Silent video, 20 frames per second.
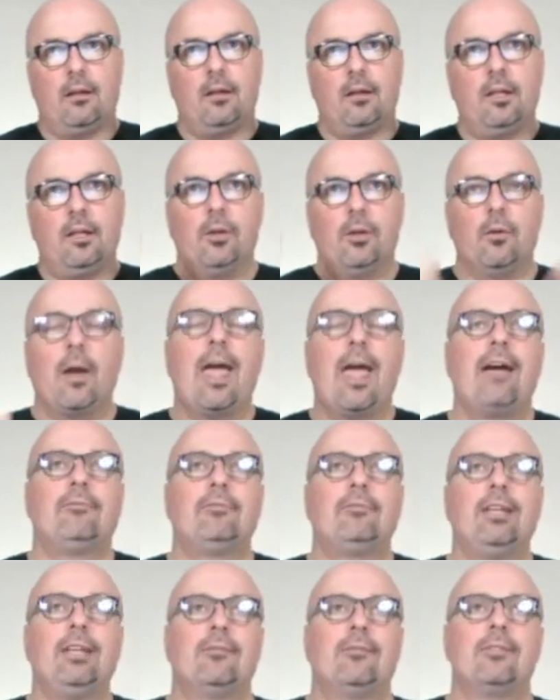you know, have
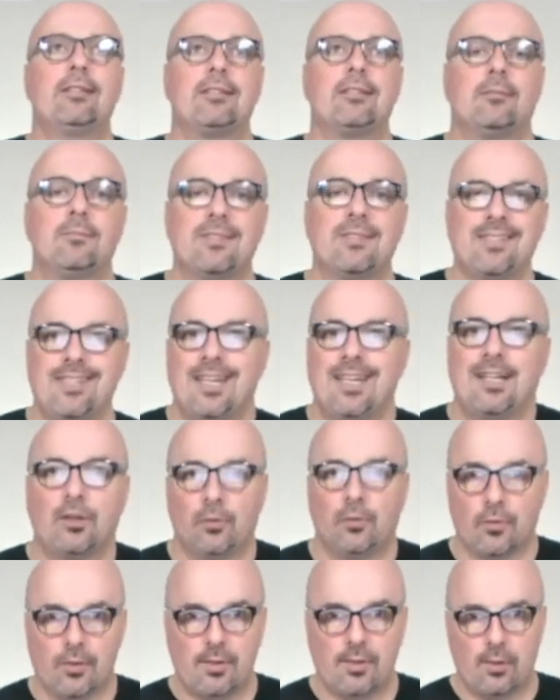given some
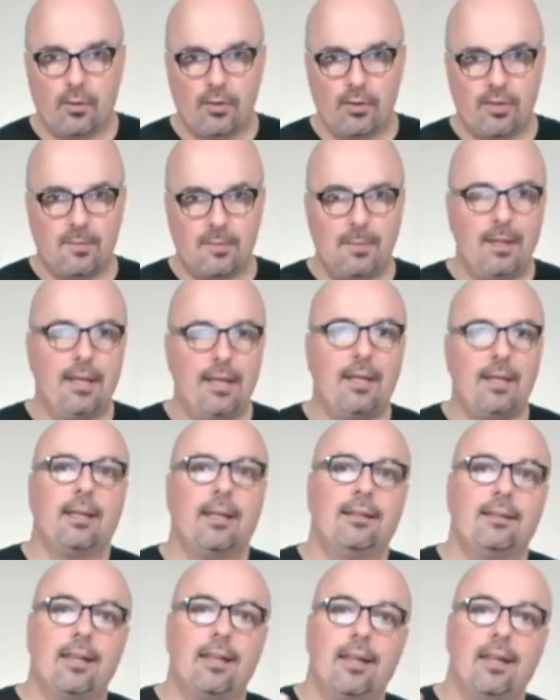signals, so to speak,
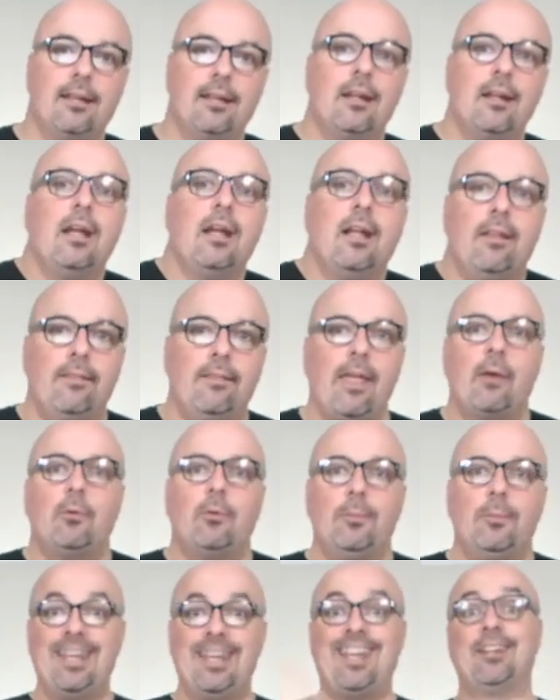that they would
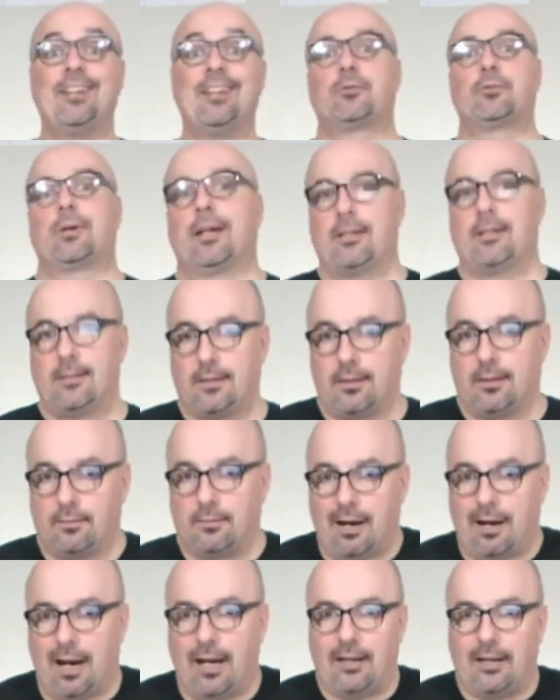be interested,
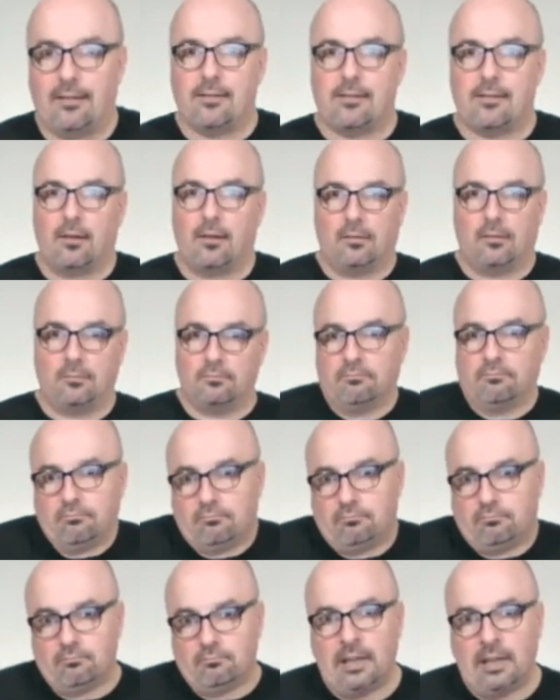right? So
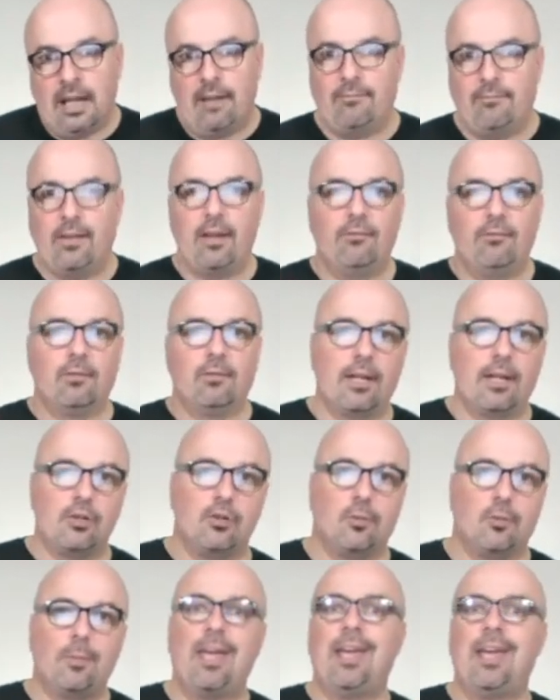if they've liked
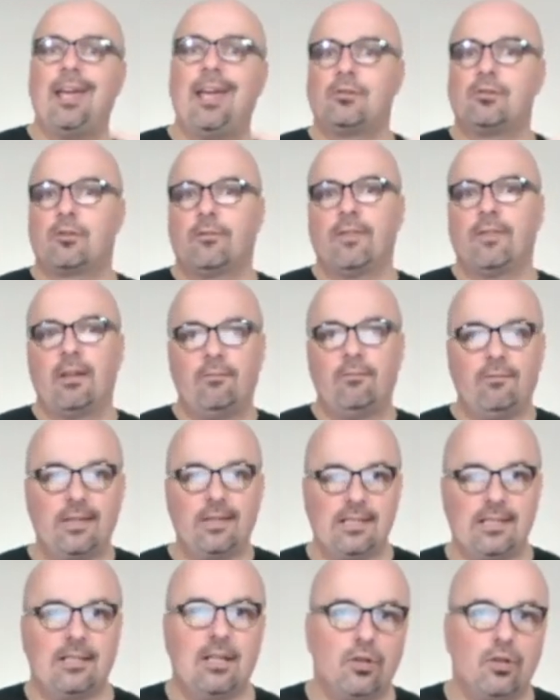your page, or if they've
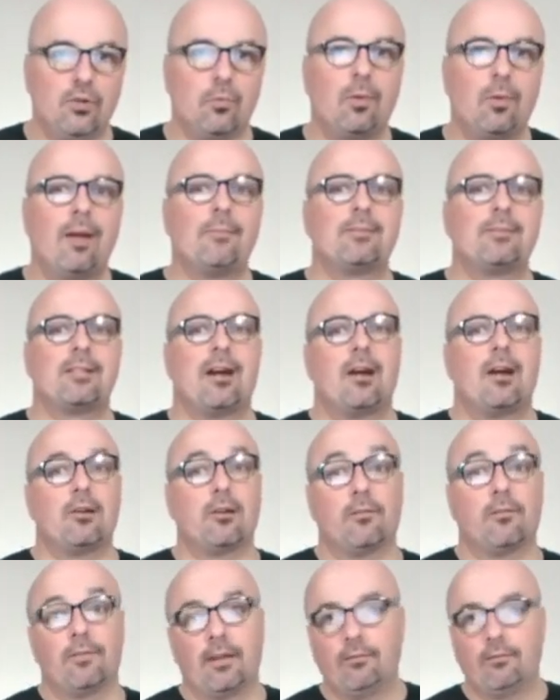visited your website, or
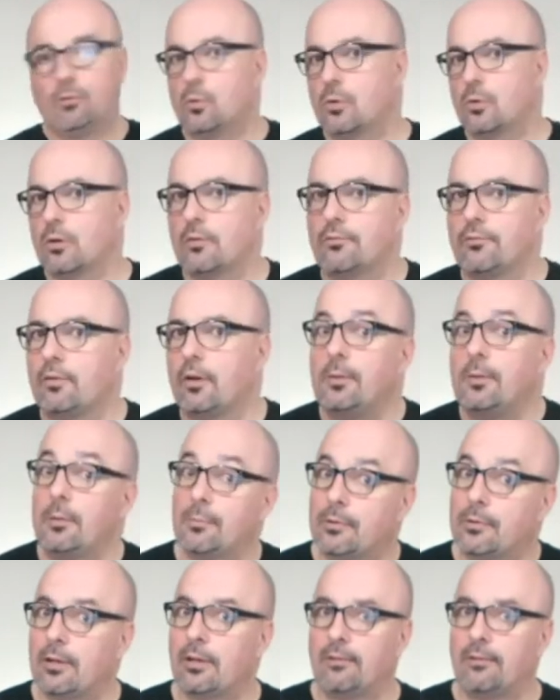if they've ordered from you
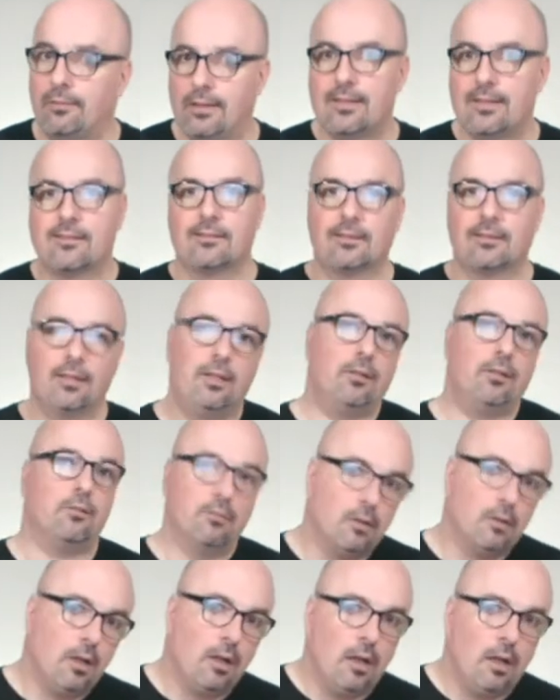previously, or
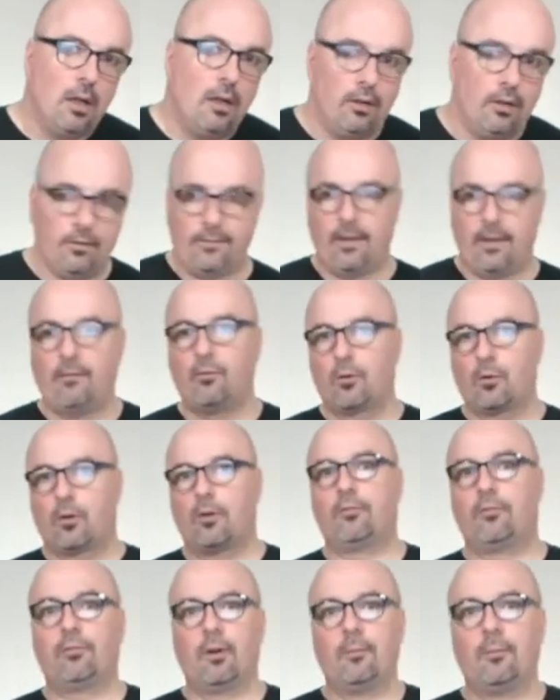you know, if they've ordered
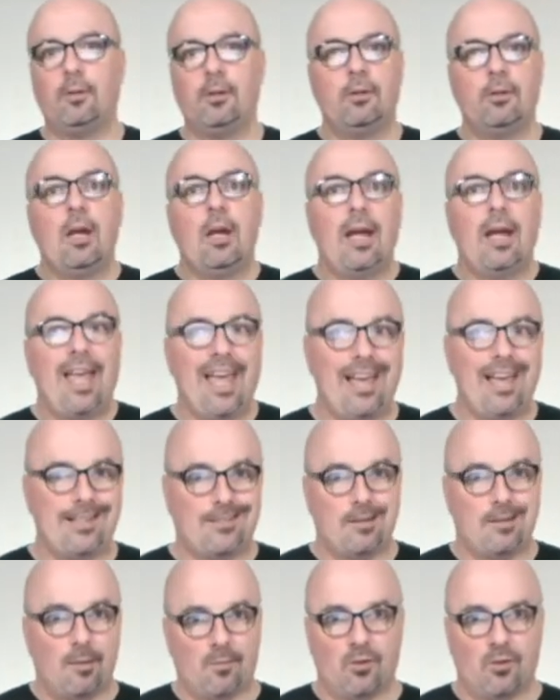from you X
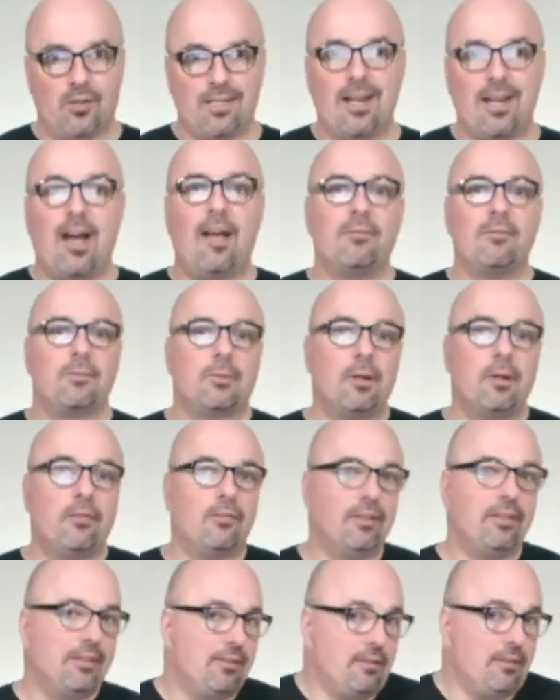number of times
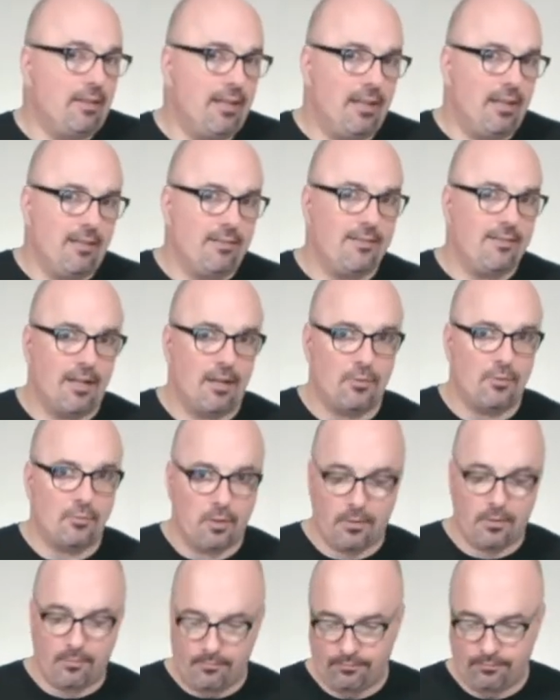previously, et
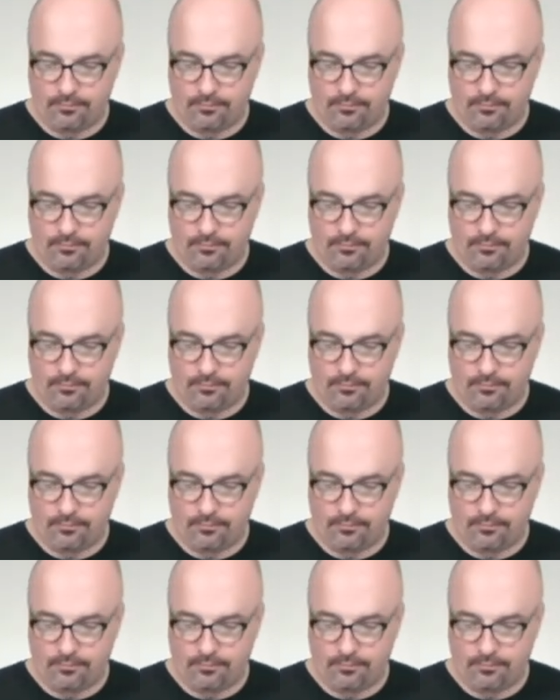cetera.